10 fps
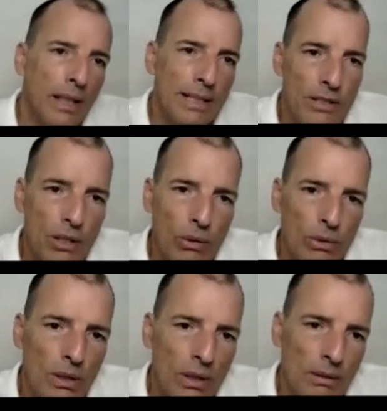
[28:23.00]
And
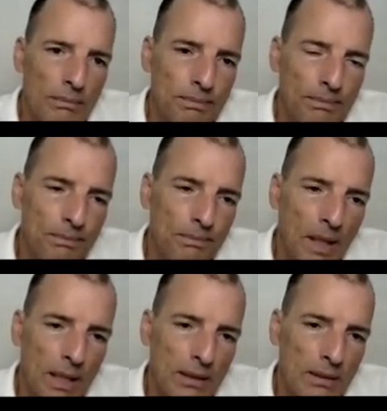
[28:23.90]
so
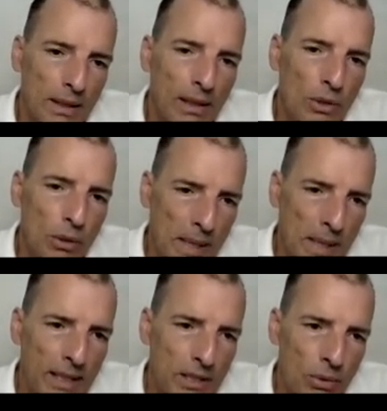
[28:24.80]
I'll go
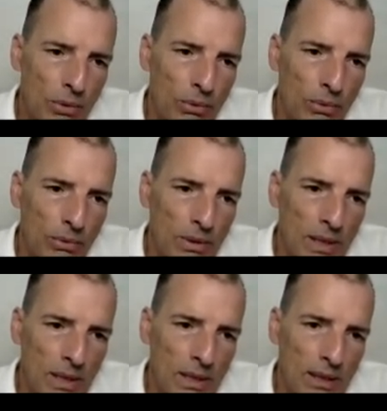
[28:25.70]
back to
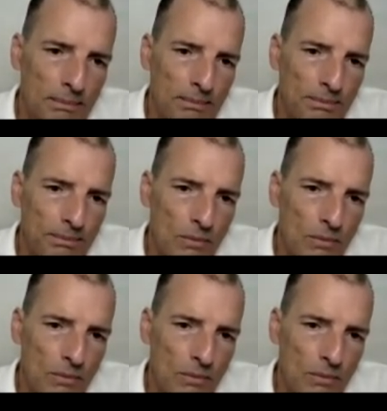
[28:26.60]
the